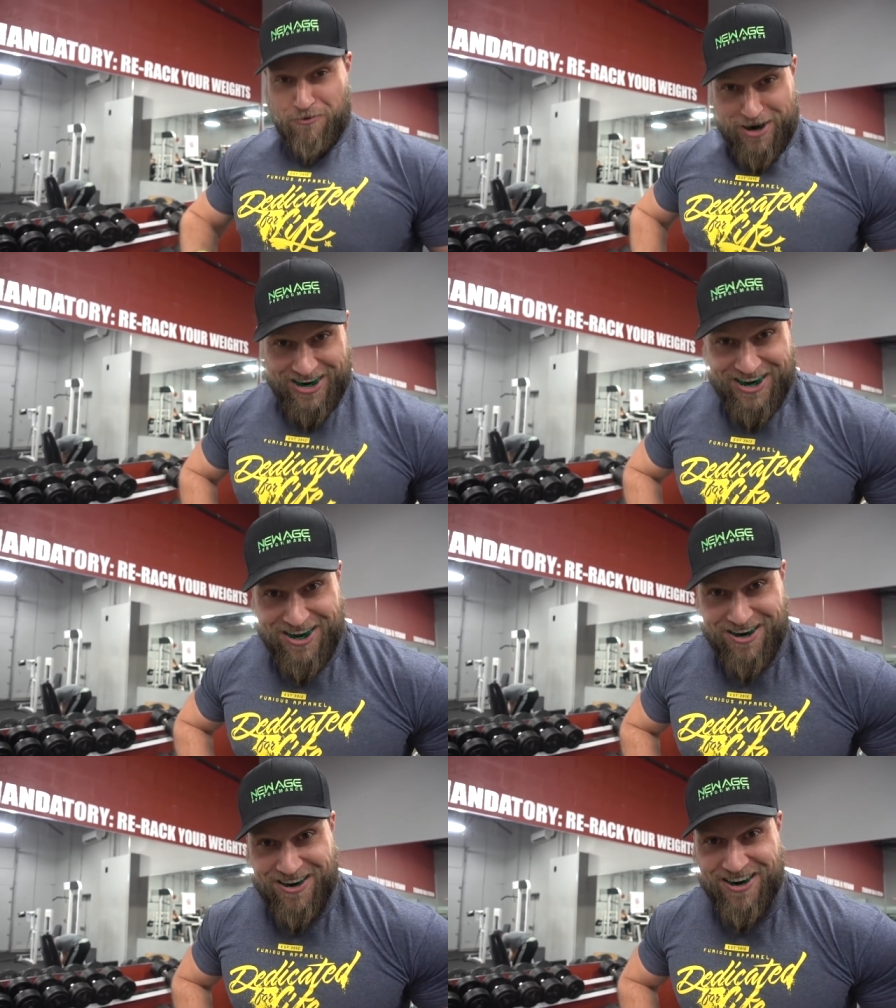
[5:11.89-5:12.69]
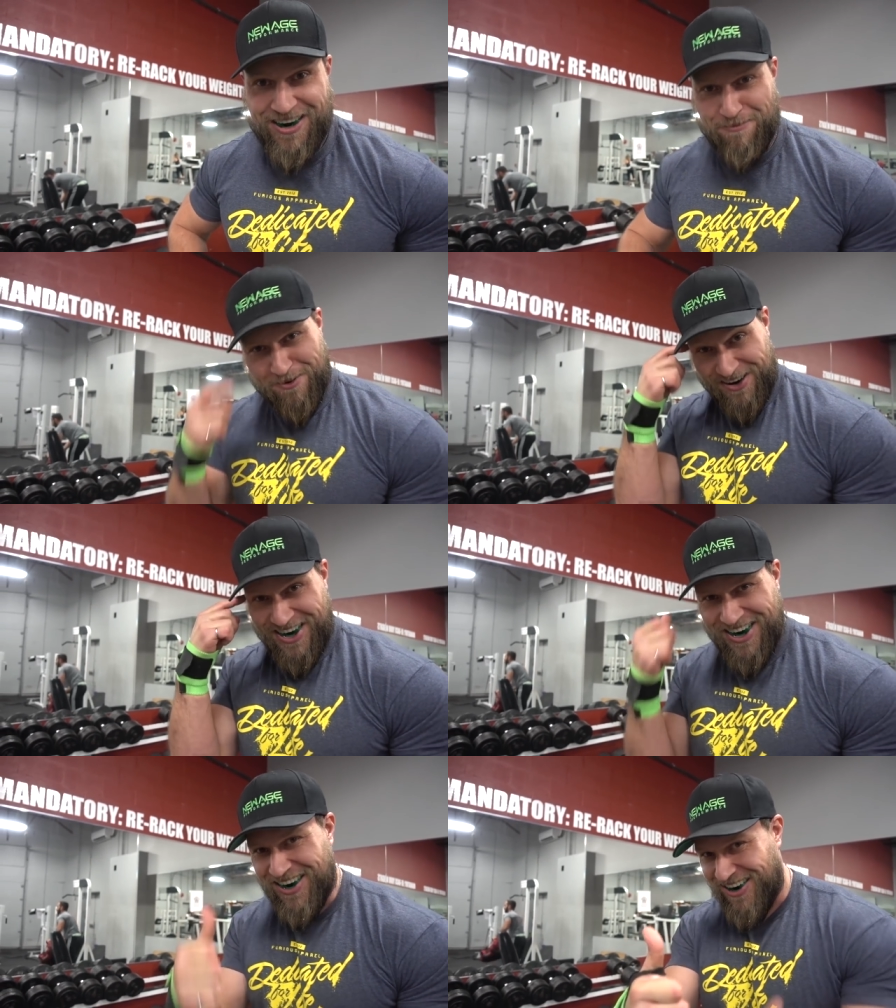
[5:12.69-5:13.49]
right here
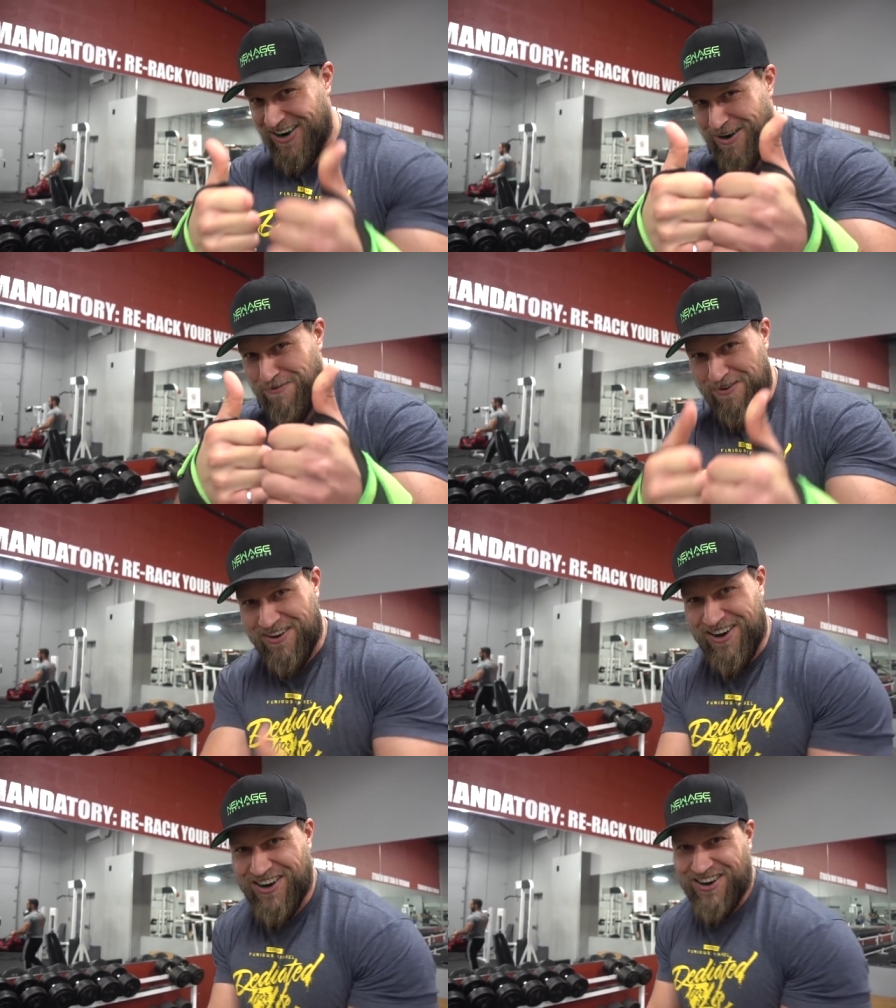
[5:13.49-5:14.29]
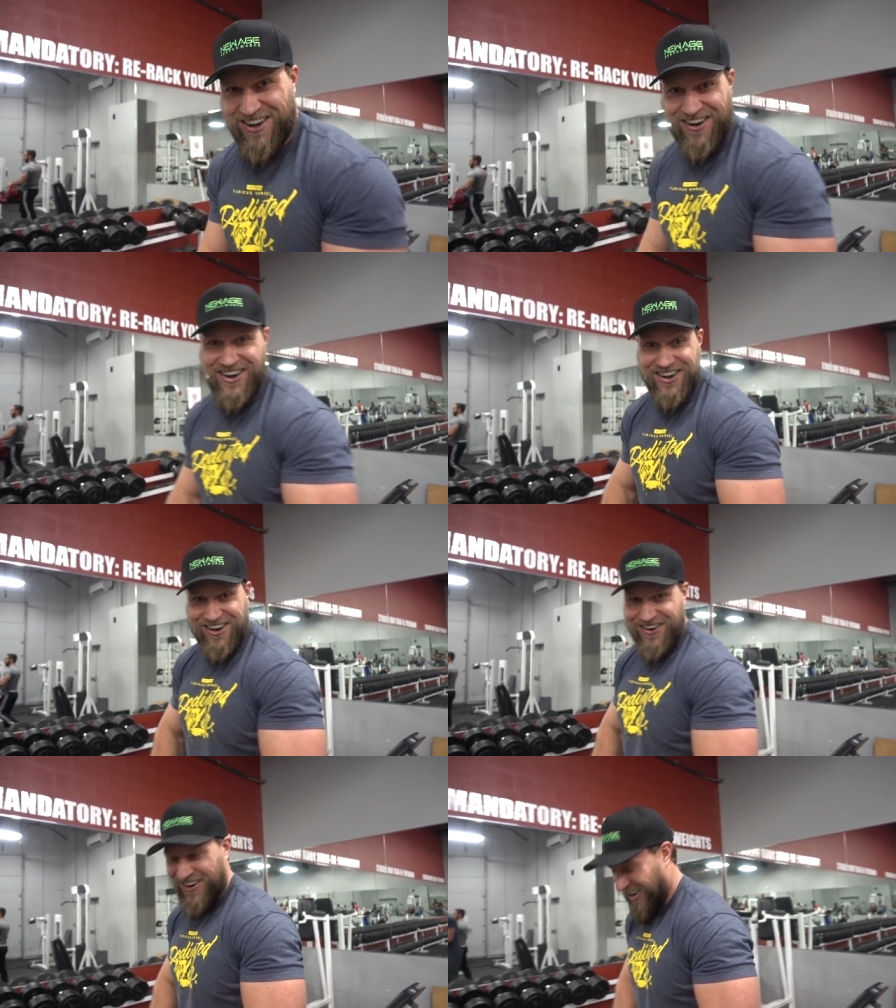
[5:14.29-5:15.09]
right here, I feel good. So let's
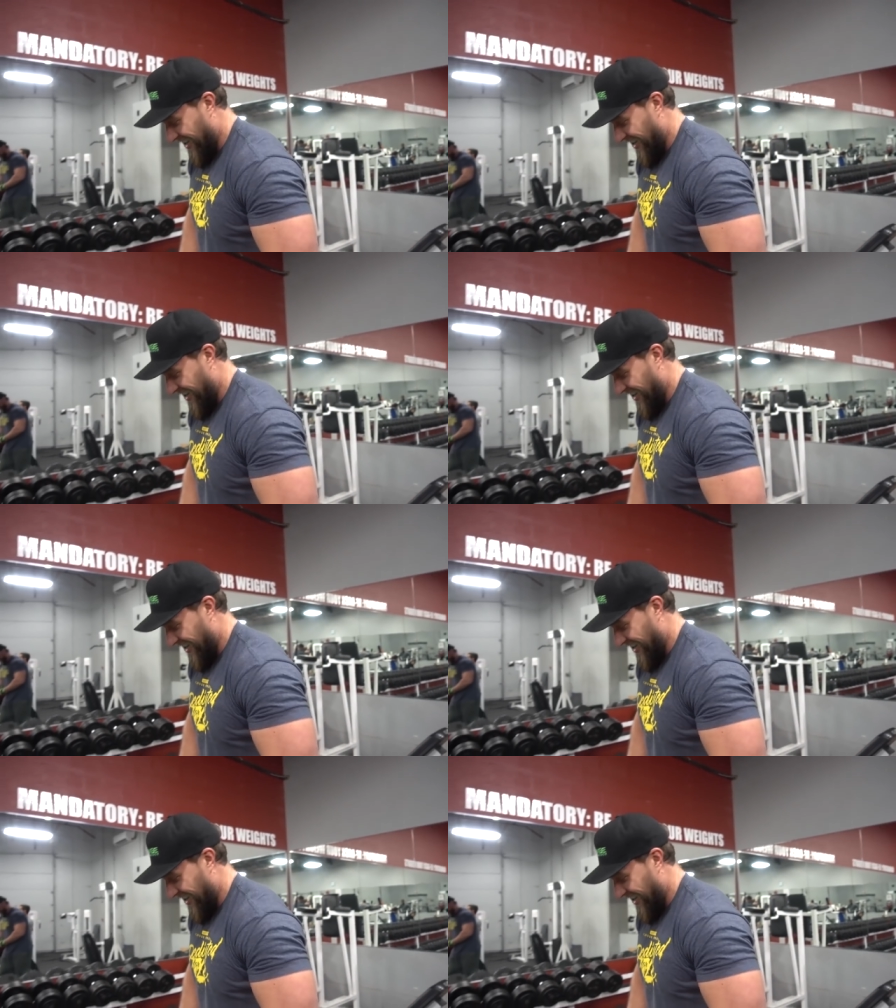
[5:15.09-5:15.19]
do it.